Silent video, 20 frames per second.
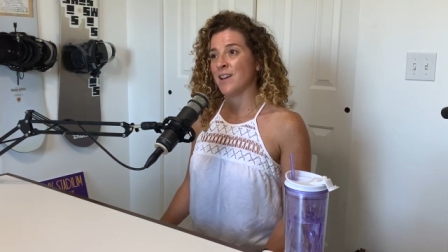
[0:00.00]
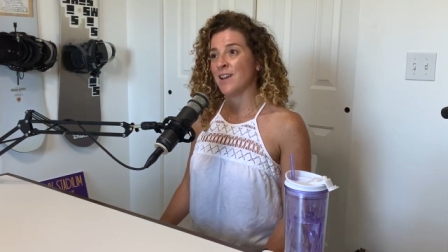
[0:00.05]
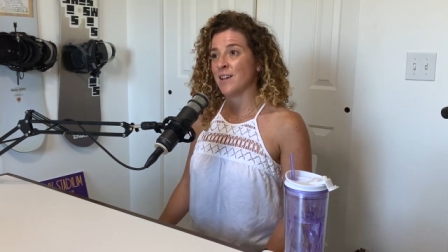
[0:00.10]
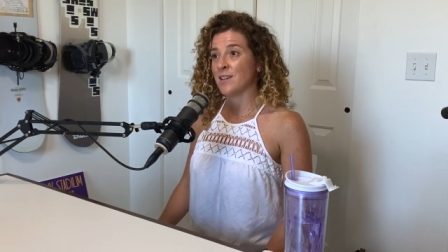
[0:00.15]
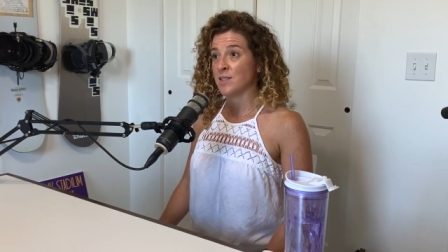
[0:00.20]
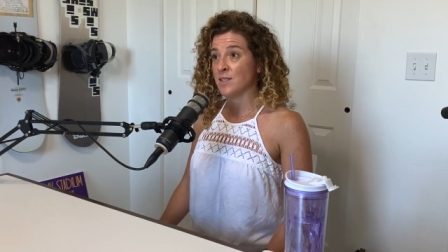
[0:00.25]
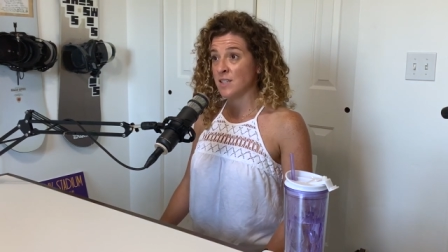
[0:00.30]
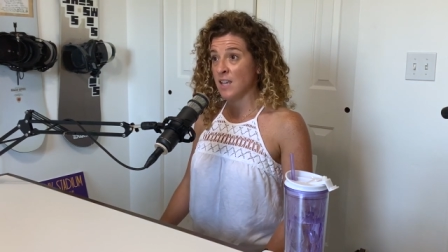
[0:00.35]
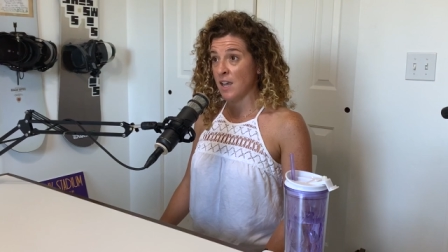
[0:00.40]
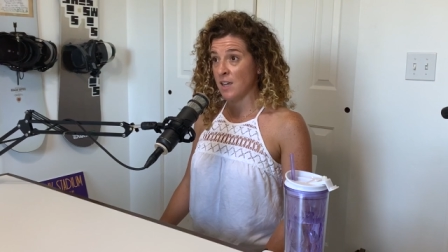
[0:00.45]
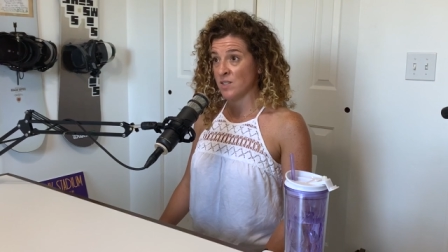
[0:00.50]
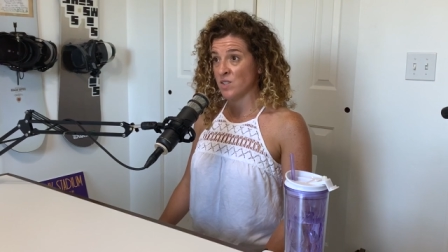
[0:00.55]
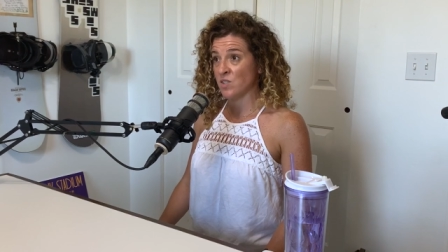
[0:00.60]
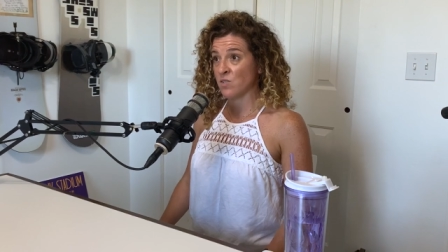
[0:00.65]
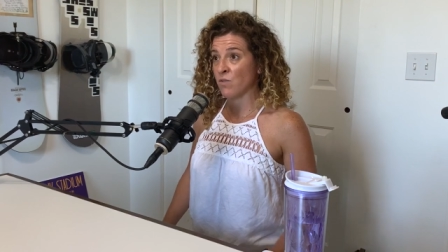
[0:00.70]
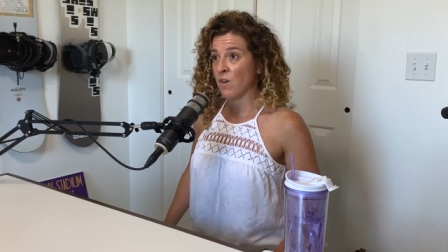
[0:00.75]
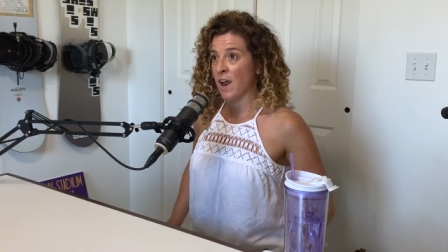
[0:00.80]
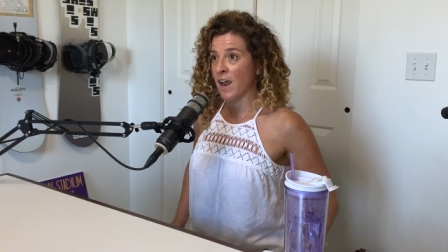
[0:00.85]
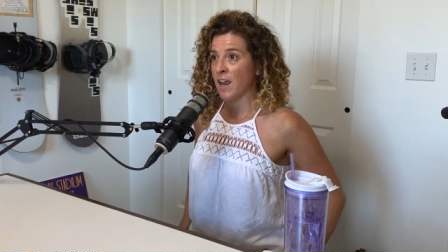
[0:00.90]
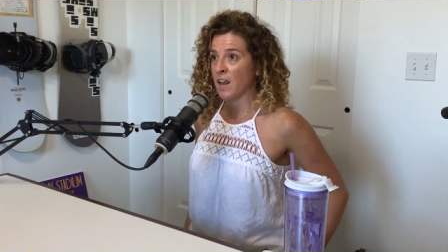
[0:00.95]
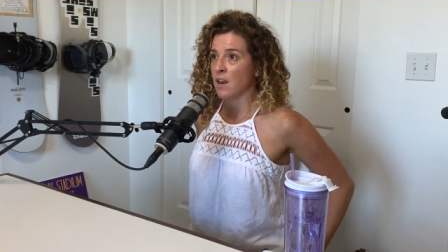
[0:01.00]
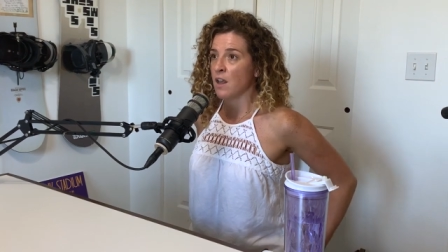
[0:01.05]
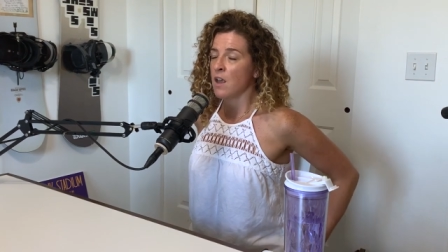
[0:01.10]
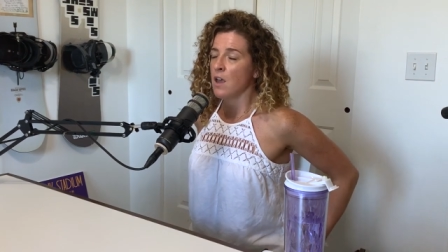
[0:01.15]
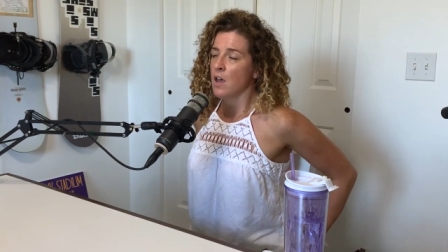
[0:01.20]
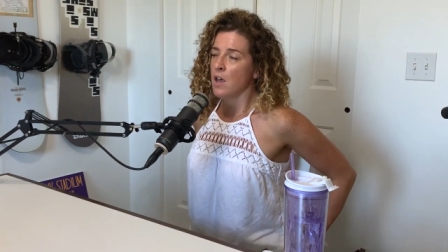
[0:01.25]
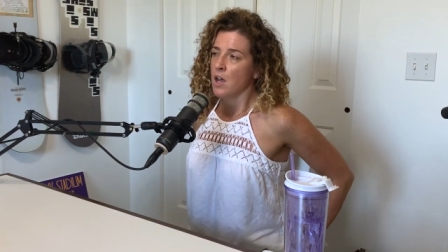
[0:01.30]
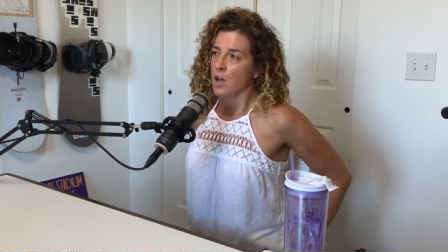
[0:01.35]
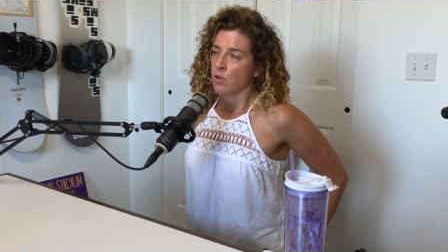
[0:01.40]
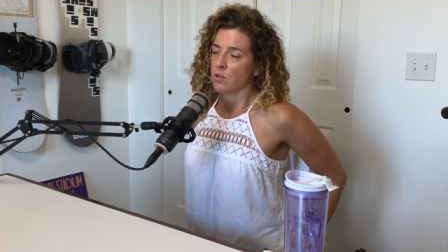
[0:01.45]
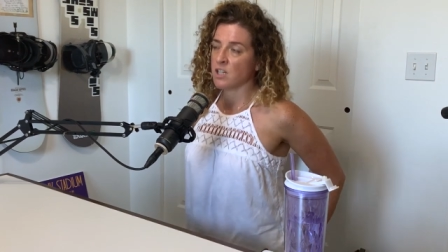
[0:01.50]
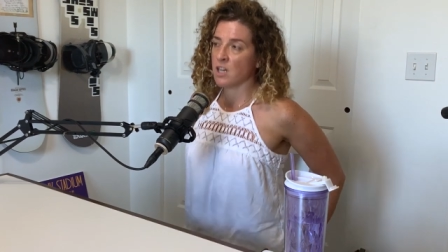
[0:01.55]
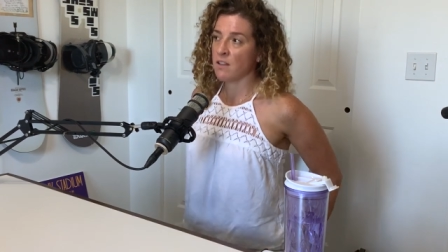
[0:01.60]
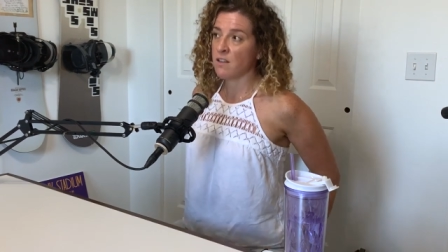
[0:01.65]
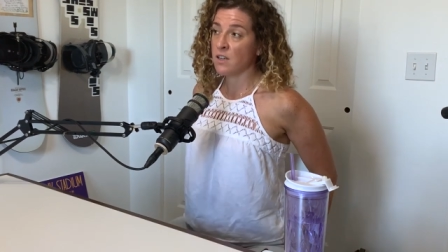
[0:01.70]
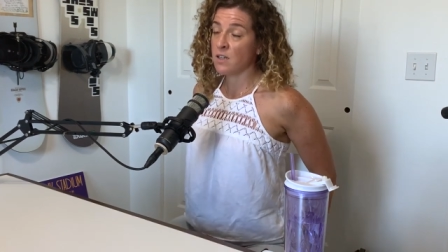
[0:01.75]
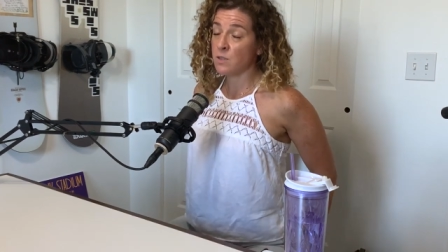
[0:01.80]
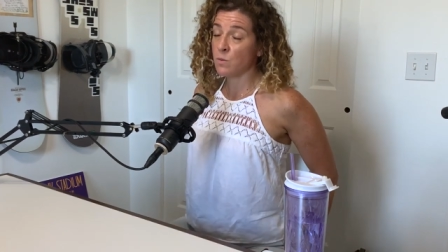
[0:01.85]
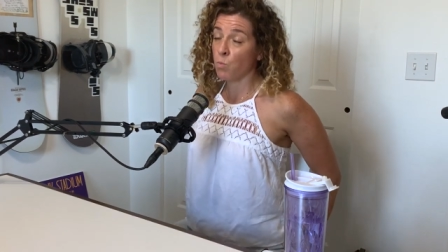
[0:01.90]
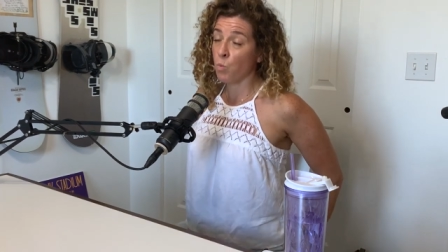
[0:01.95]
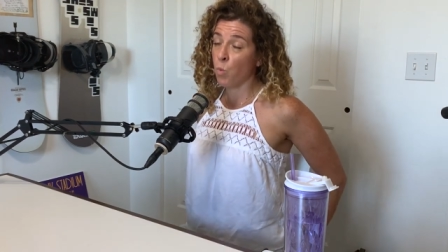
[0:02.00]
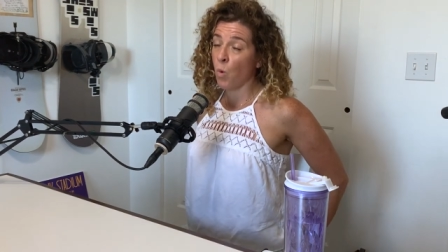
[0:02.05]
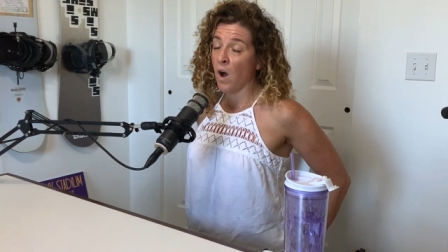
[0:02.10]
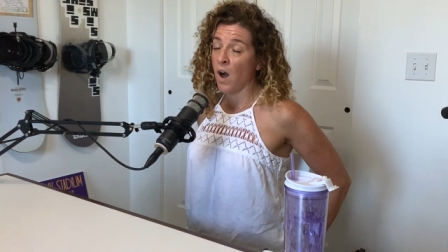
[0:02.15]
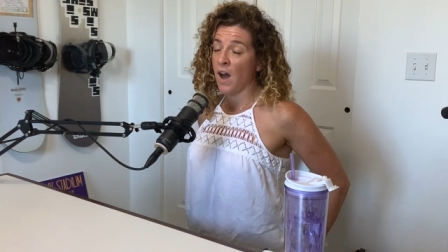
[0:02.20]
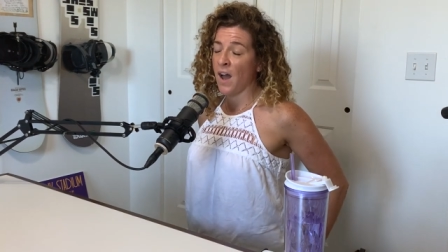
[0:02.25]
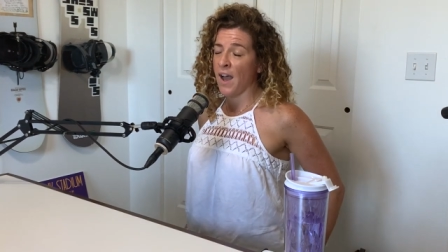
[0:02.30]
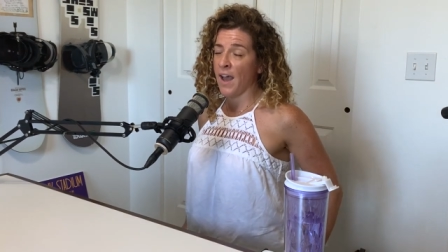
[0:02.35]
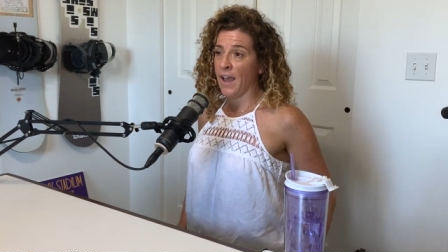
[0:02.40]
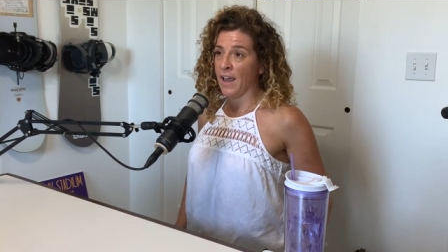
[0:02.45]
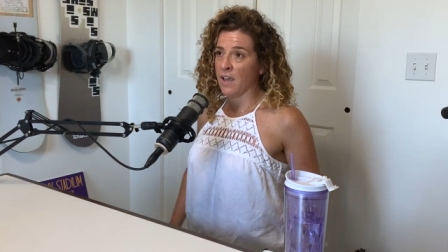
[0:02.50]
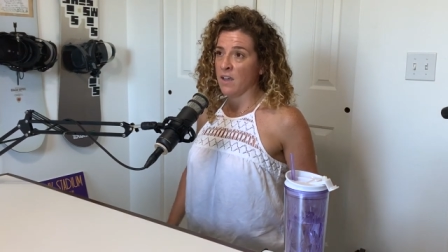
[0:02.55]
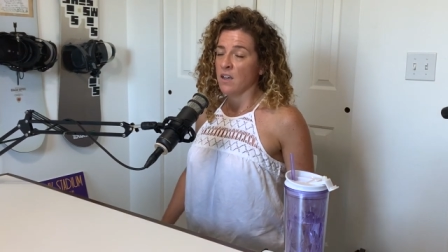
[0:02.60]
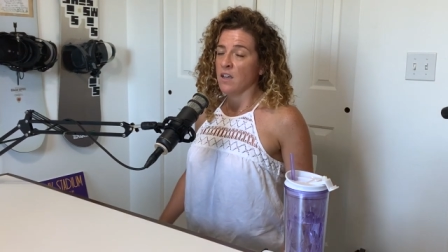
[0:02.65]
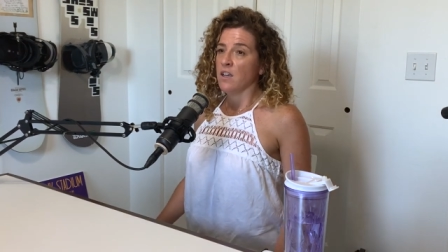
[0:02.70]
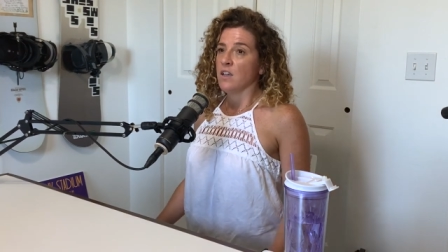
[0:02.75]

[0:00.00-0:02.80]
exist, right? Which I think is why